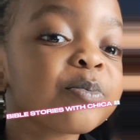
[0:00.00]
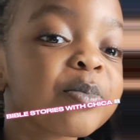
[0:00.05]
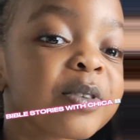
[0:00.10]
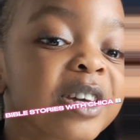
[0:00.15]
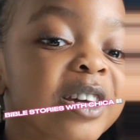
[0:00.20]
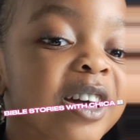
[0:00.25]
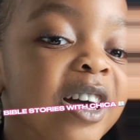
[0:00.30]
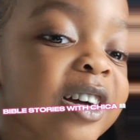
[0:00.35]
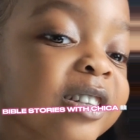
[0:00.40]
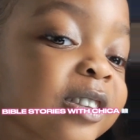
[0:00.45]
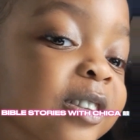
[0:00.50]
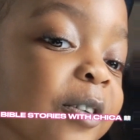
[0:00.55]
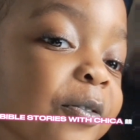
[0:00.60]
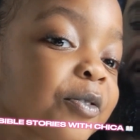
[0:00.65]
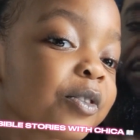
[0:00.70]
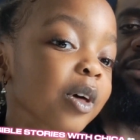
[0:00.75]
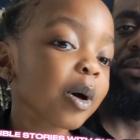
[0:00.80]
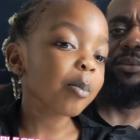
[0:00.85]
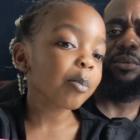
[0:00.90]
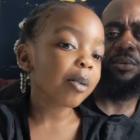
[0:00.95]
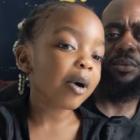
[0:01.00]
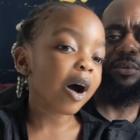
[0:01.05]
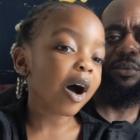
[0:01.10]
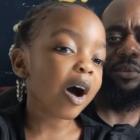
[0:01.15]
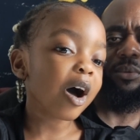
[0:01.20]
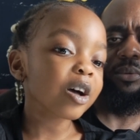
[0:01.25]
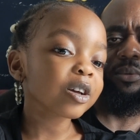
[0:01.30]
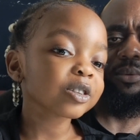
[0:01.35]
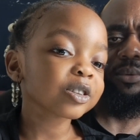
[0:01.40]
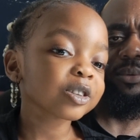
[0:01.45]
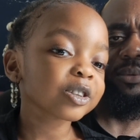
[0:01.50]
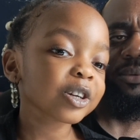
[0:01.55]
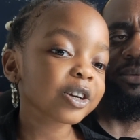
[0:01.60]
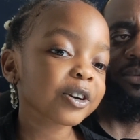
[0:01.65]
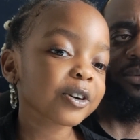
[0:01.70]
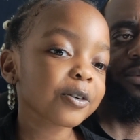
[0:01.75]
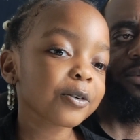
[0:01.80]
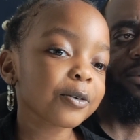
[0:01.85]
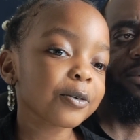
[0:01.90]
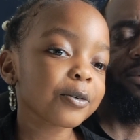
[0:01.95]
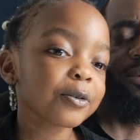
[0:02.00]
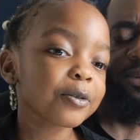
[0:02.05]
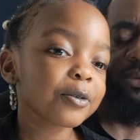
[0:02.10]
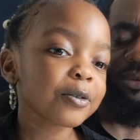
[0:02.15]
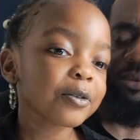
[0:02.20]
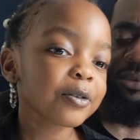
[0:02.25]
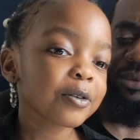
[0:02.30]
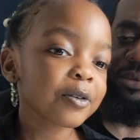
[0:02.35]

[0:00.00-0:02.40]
because of the popsicle.